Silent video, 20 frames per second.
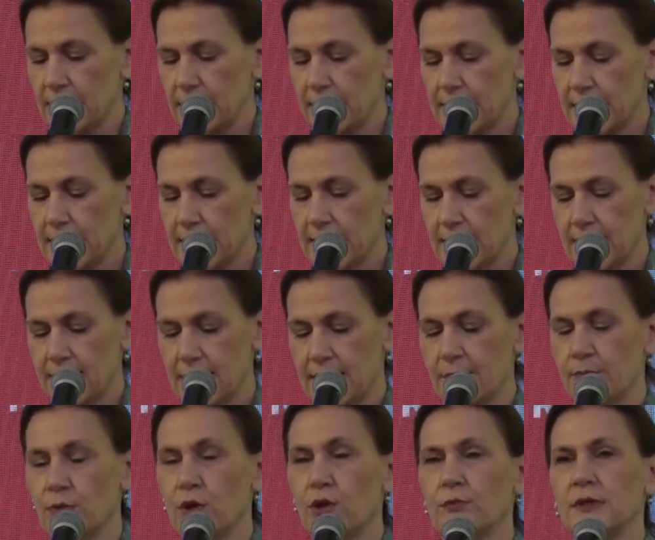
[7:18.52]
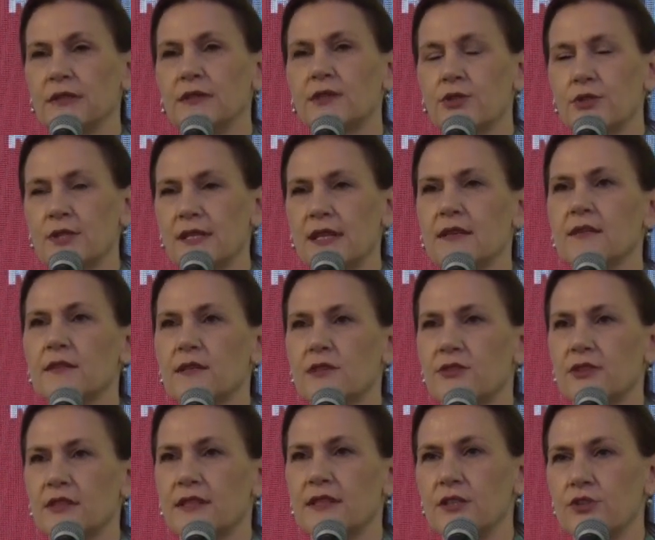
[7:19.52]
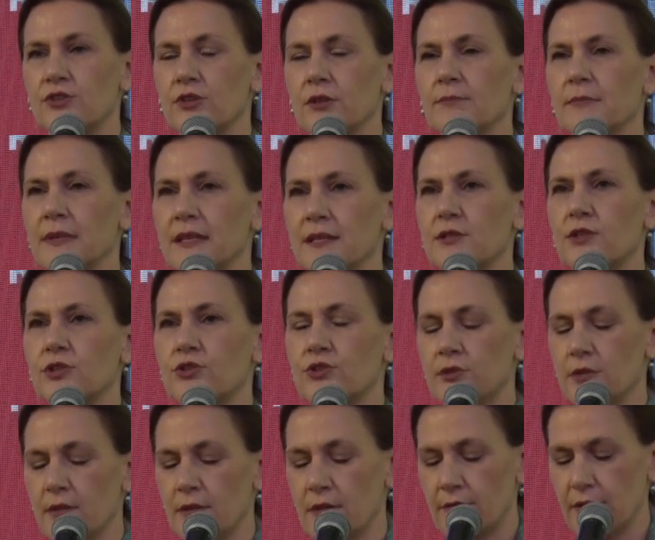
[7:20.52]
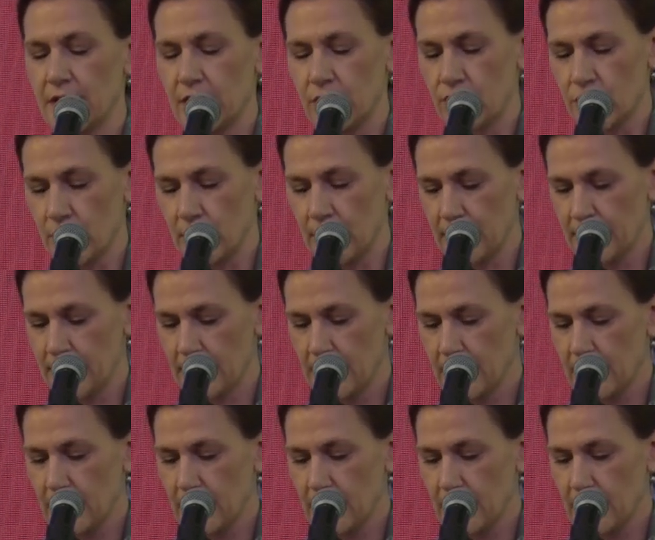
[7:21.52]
This is the moment to send a strategic message to the region.